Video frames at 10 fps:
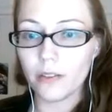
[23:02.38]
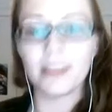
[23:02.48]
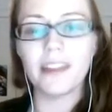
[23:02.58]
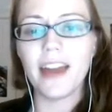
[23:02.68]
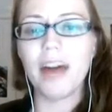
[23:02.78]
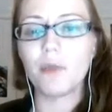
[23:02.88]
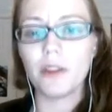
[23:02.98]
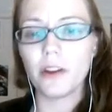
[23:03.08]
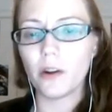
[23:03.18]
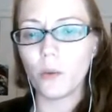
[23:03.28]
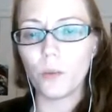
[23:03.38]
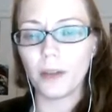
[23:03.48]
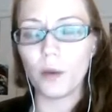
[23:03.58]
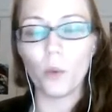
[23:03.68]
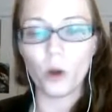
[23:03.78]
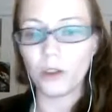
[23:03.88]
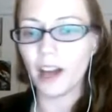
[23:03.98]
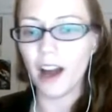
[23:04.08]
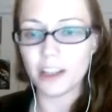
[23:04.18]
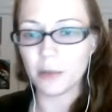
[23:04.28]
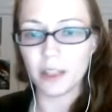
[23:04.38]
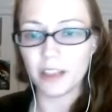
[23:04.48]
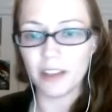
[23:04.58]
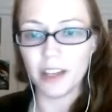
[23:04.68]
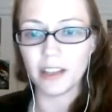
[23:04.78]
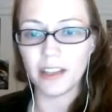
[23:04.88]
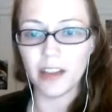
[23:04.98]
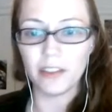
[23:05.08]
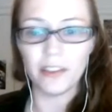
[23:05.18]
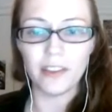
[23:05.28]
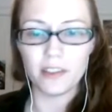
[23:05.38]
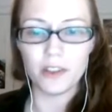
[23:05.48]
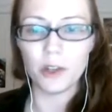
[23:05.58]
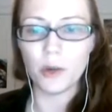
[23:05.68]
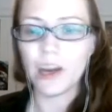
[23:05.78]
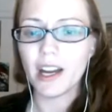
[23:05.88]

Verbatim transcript: like they have with their like world cosplay thing now that they do.